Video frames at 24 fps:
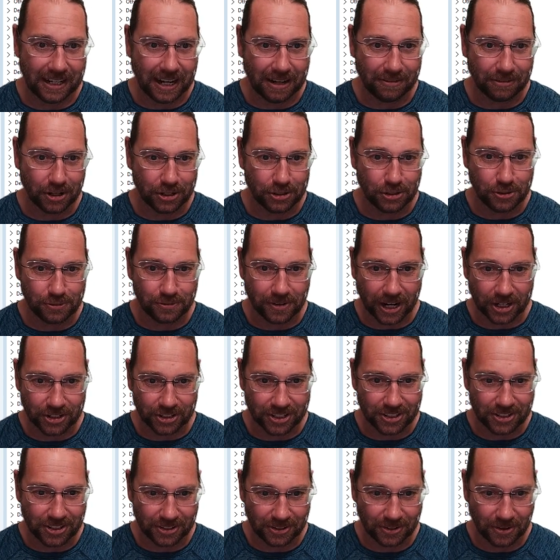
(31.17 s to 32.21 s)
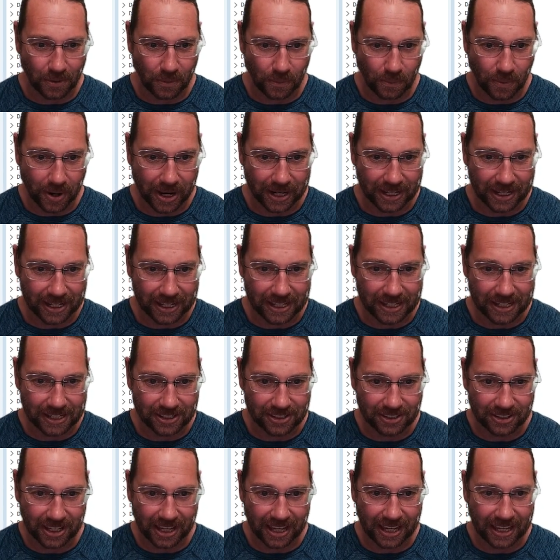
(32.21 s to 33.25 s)
I've got two functions. One
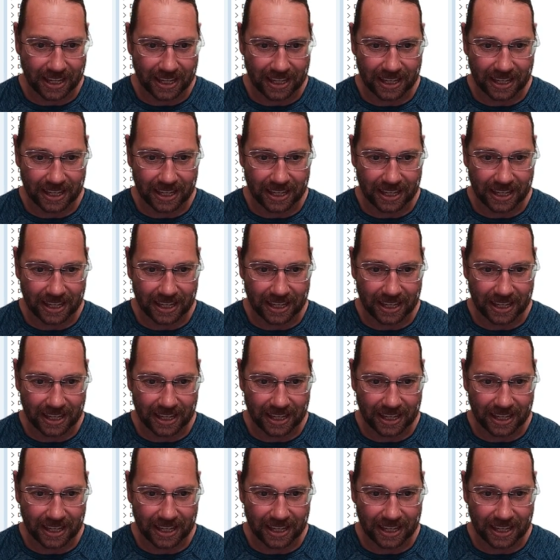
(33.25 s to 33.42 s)
is